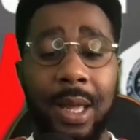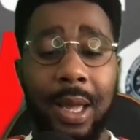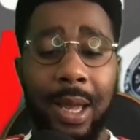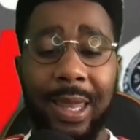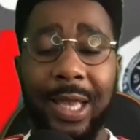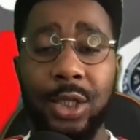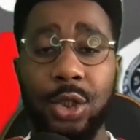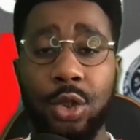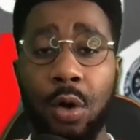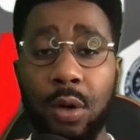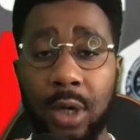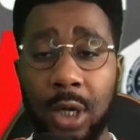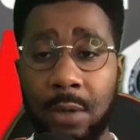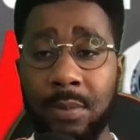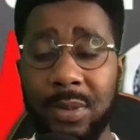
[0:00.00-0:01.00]
against
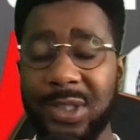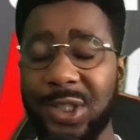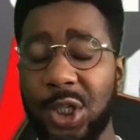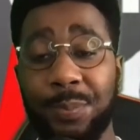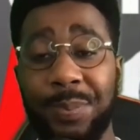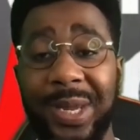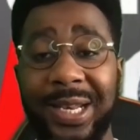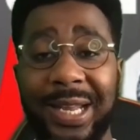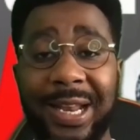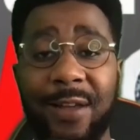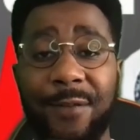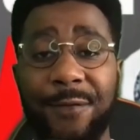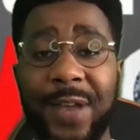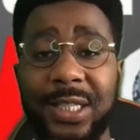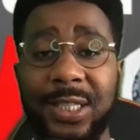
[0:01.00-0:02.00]
Tottenham, just being
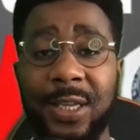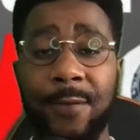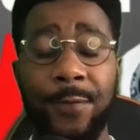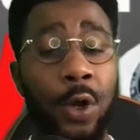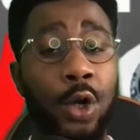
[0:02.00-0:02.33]
ineffective.